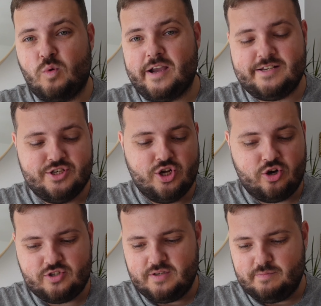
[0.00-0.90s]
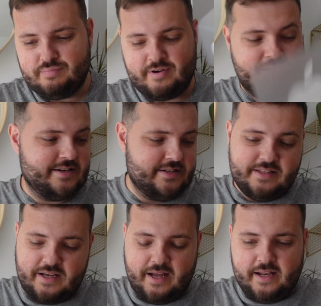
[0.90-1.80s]
white, not branded in
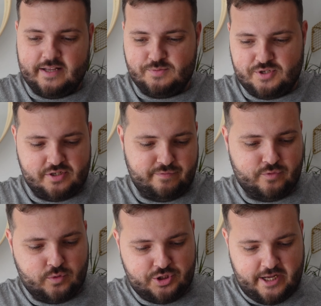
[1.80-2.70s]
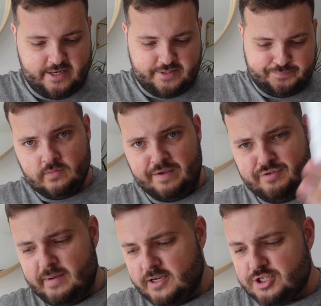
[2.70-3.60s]
the colors, which is unfortunate.
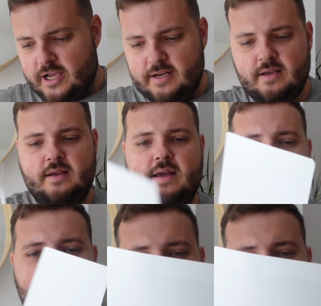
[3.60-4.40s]
Information, and then